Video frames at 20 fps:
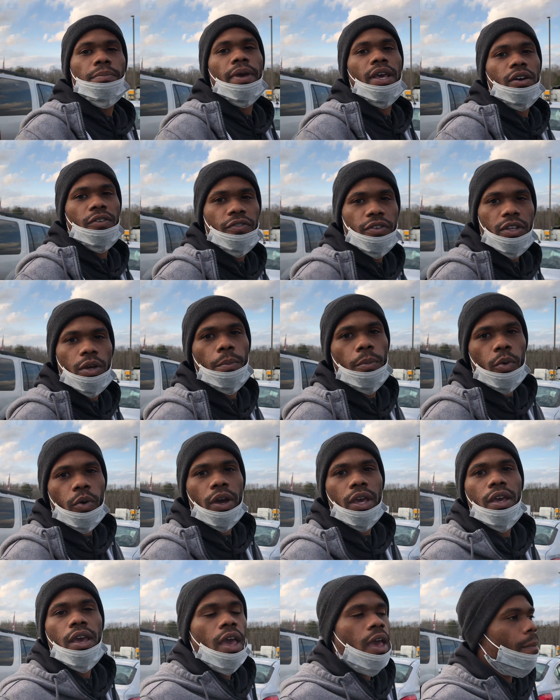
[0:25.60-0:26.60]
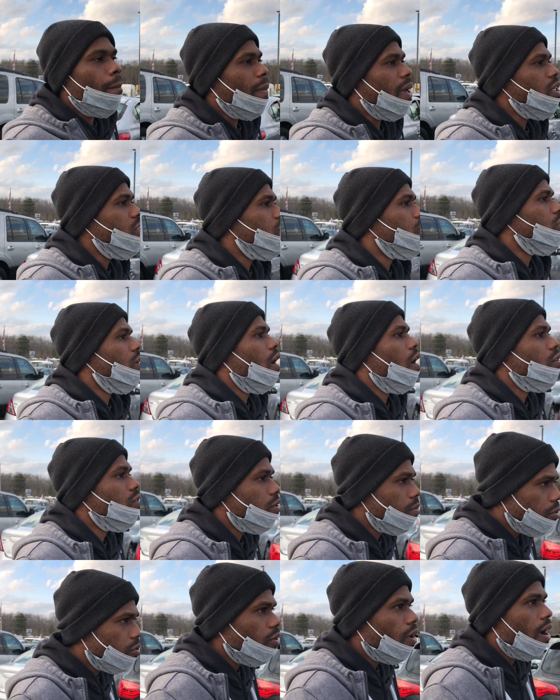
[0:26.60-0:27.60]
bell for your boy. Make sure y'all
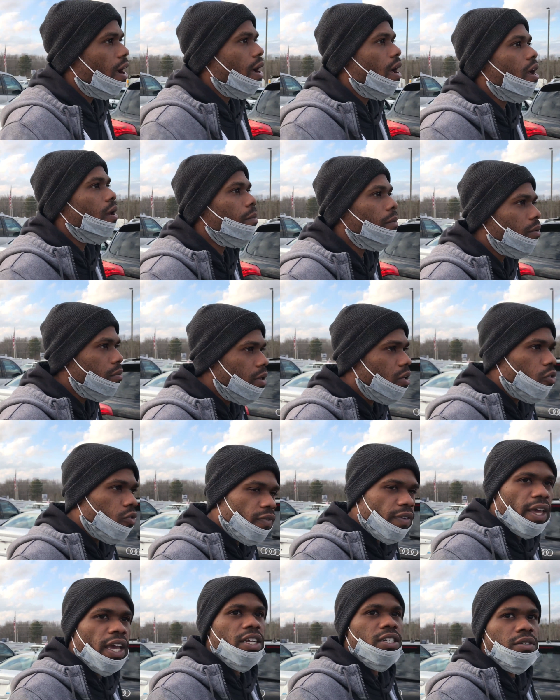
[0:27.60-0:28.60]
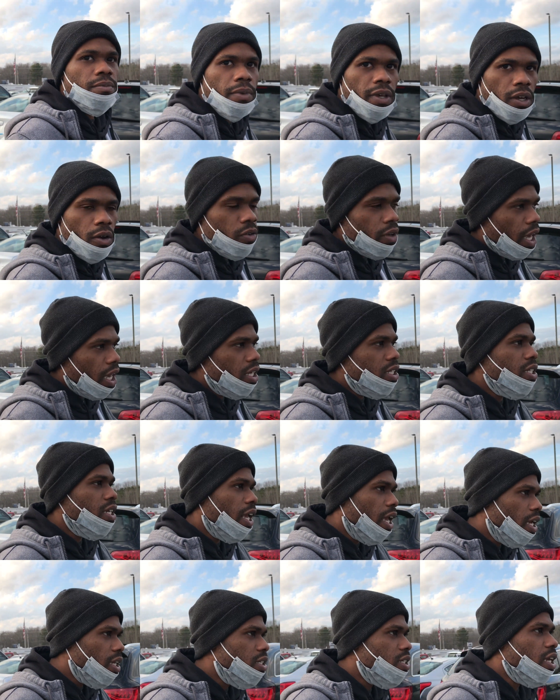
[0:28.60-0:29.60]
subscribe. Notification bell. Okay,
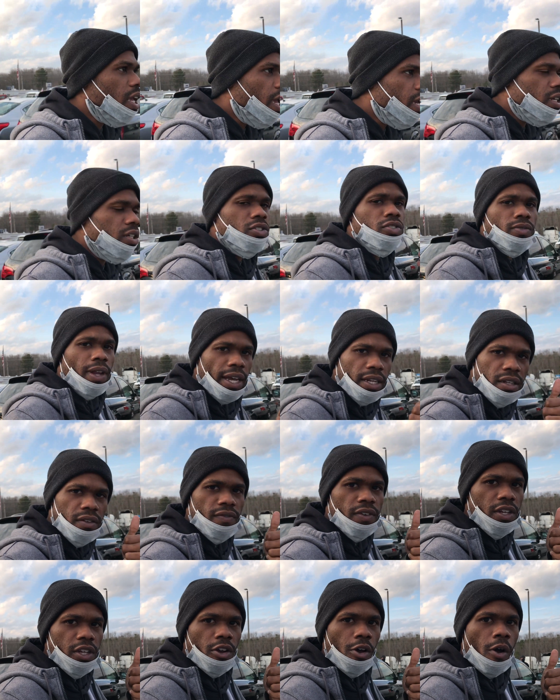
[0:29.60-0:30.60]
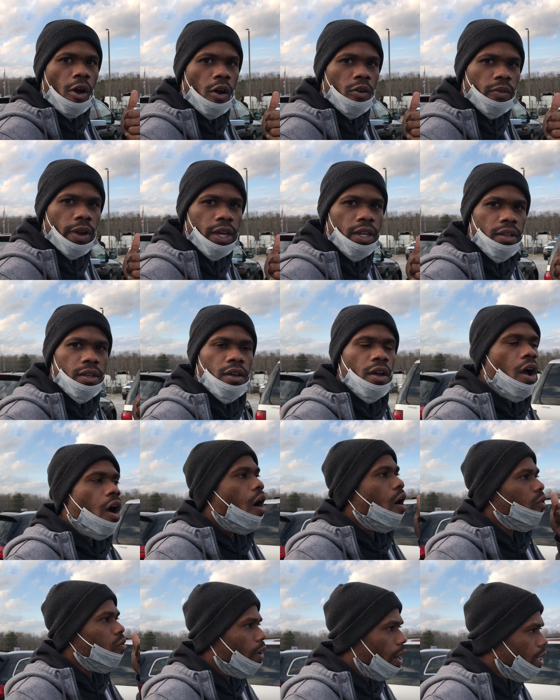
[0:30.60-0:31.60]
check, check. Did you like the video already?
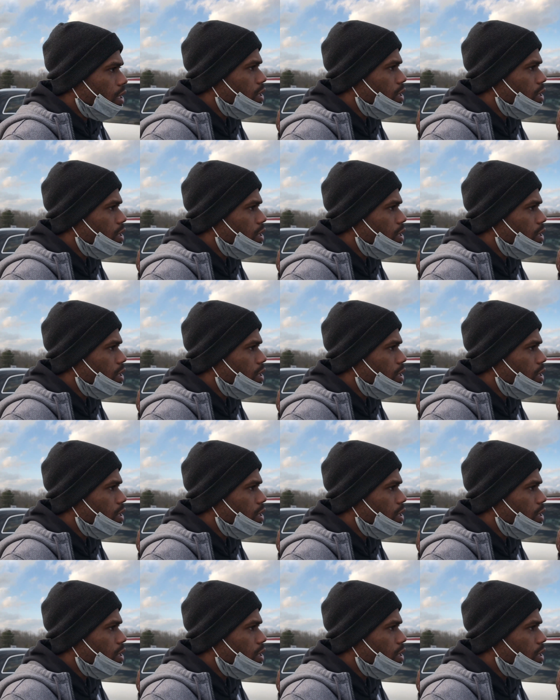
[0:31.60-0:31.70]
All right,